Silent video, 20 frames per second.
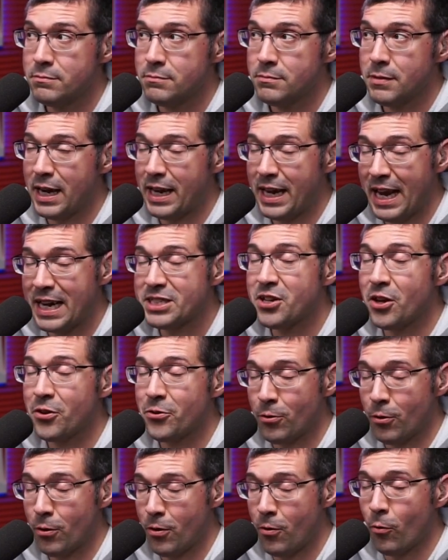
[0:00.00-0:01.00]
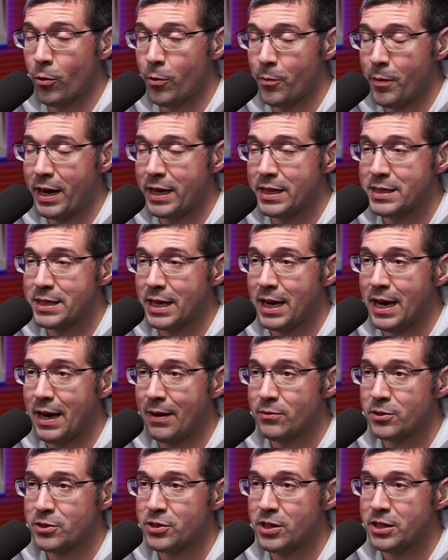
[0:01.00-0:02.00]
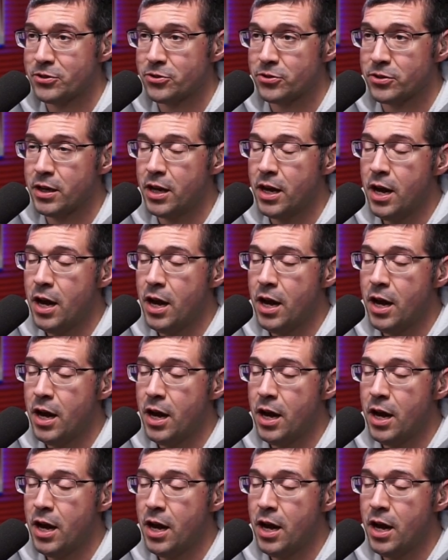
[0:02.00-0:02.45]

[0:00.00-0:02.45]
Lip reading: I guess I'll throw quarterback into that conversation.